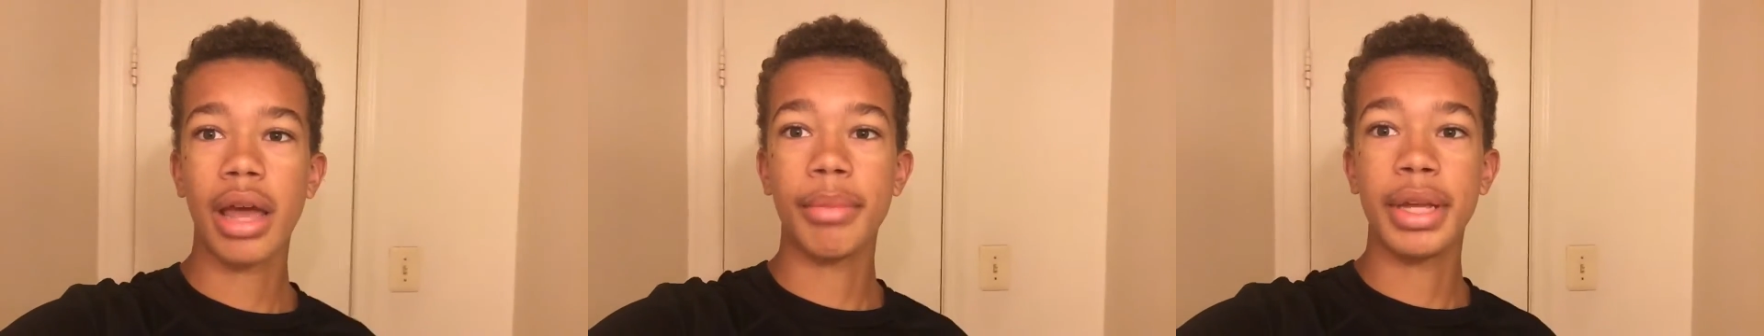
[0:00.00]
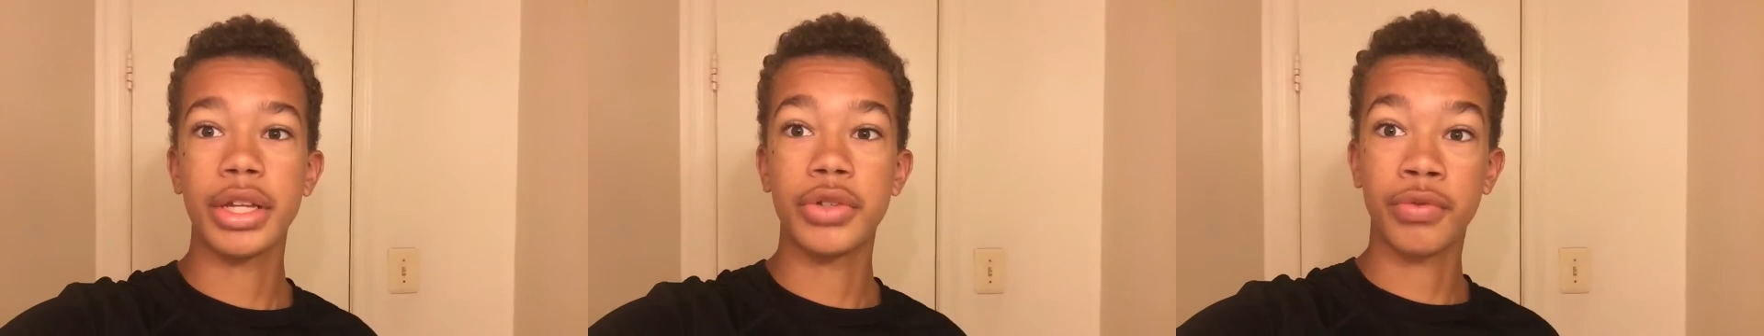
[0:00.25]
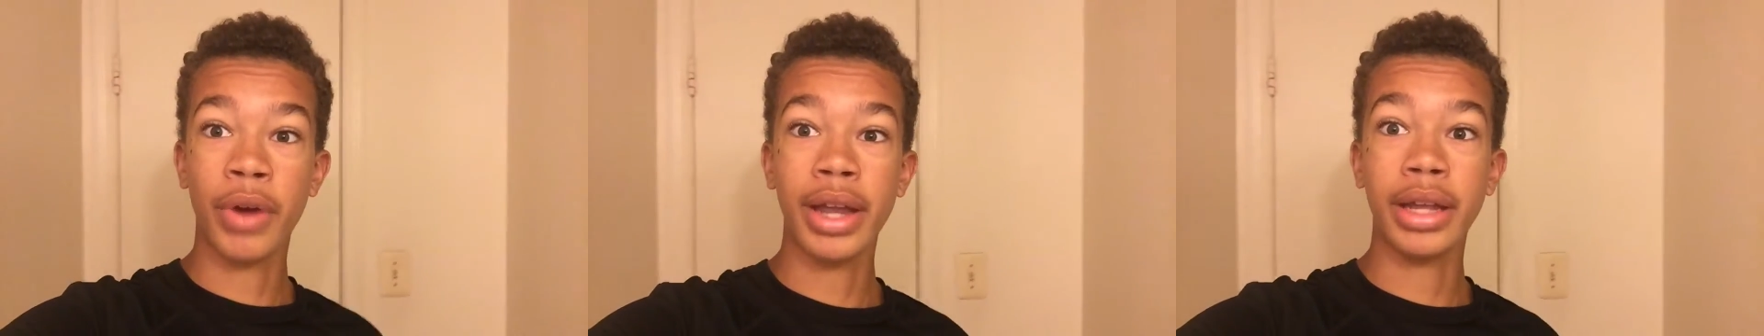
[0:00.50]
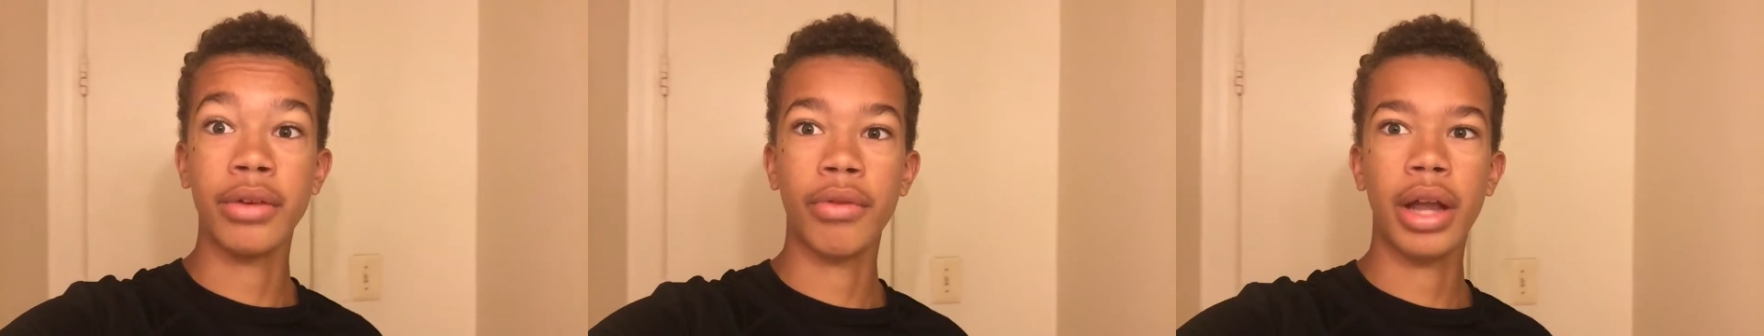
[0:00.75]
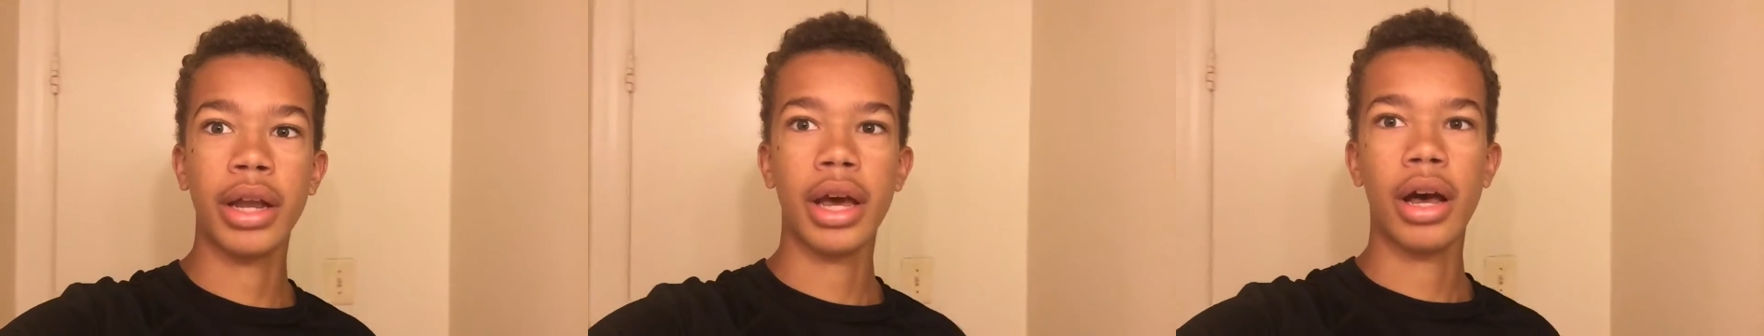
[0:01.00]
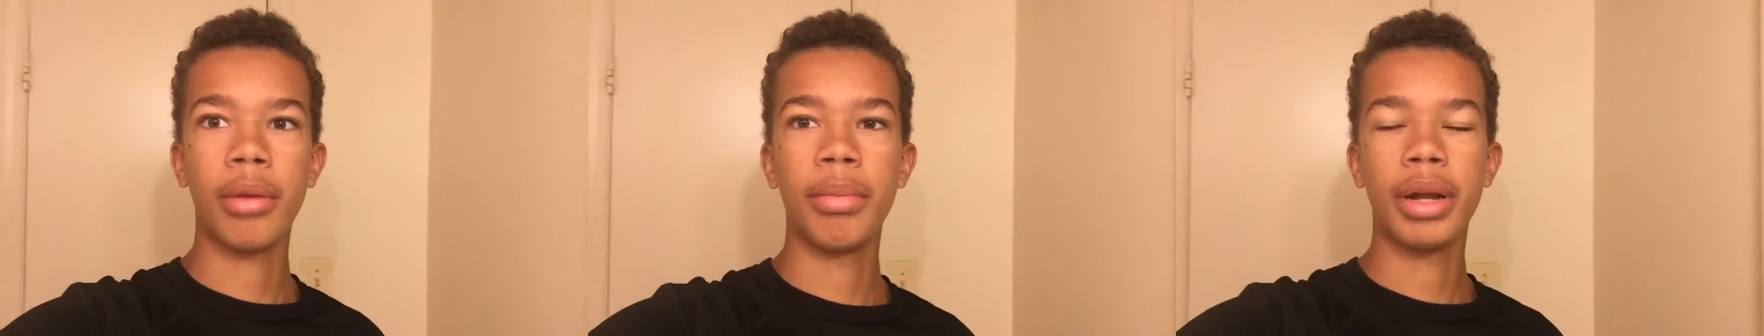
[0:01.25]
I mean, it's raining right
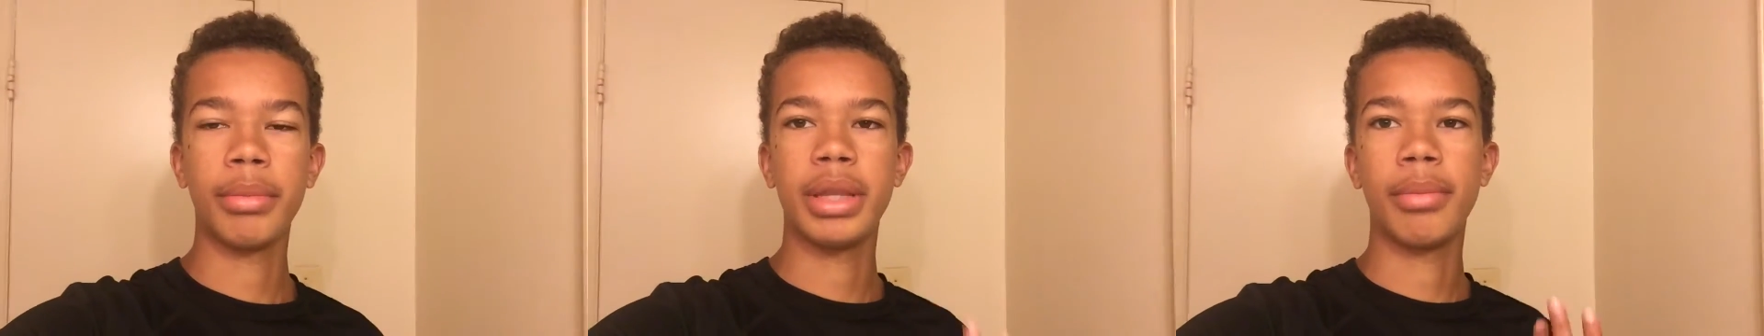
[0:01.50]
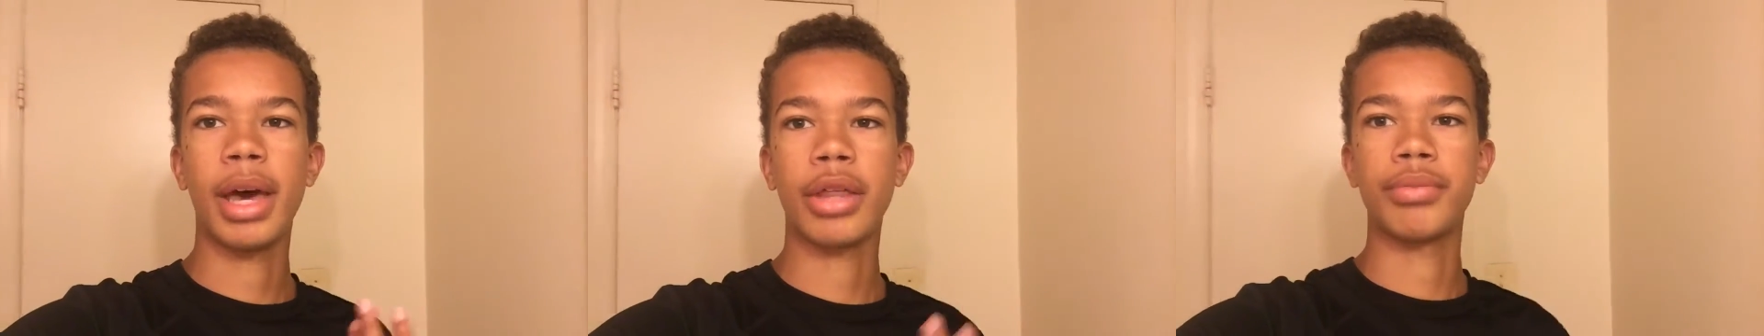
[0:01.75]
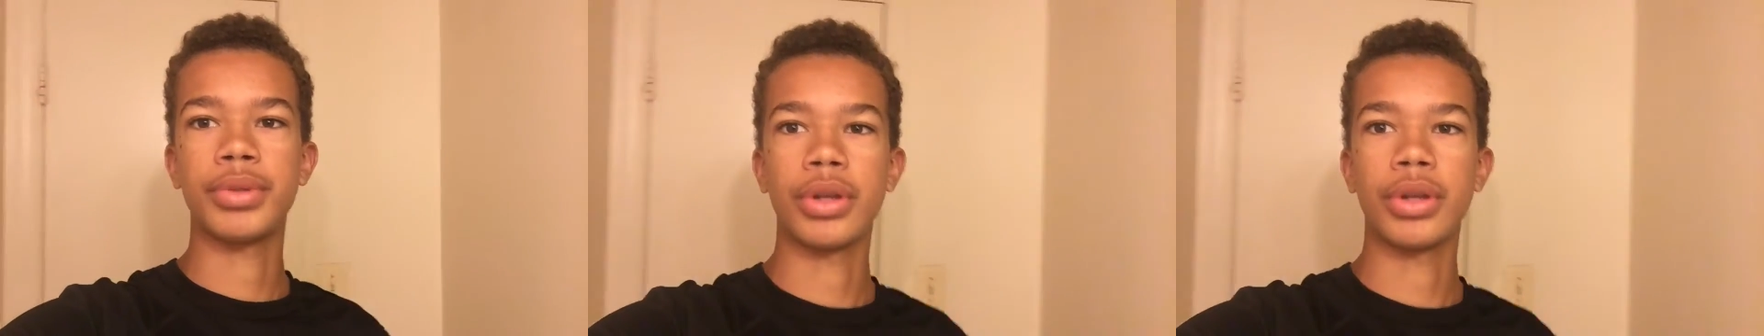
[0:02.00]
now, but I'm in the bathroom,